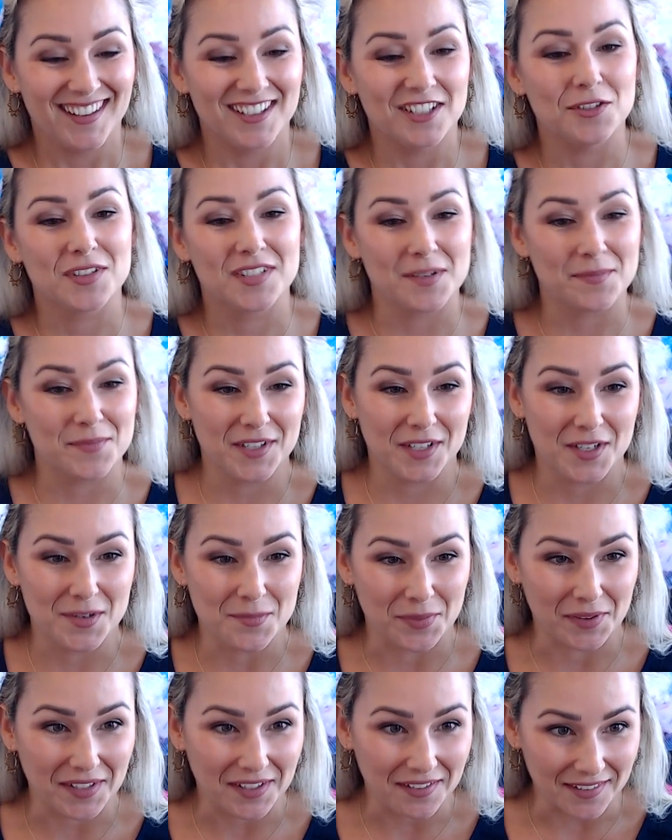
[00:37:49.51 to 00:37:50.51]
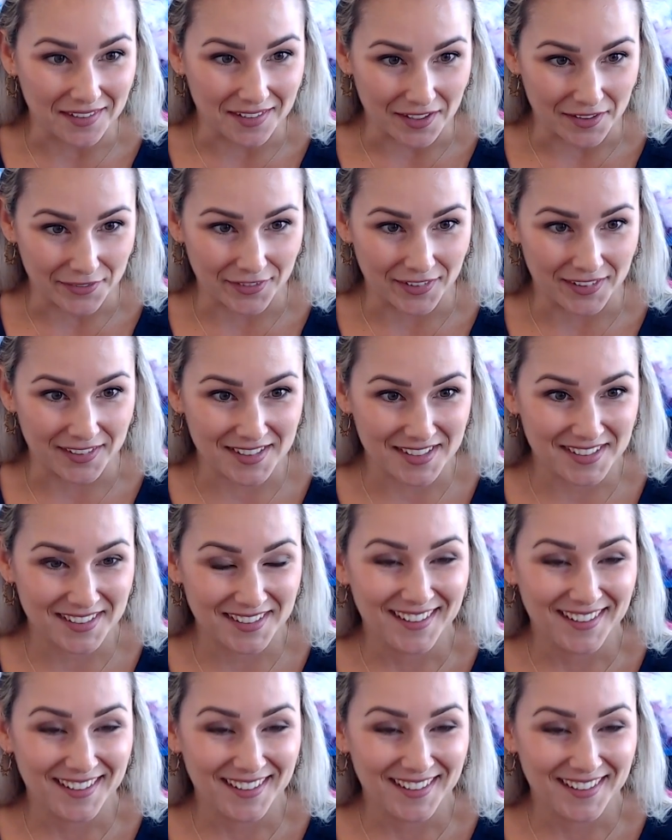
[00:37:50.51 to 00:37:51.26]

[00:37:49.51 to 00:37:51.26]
Do something completely different,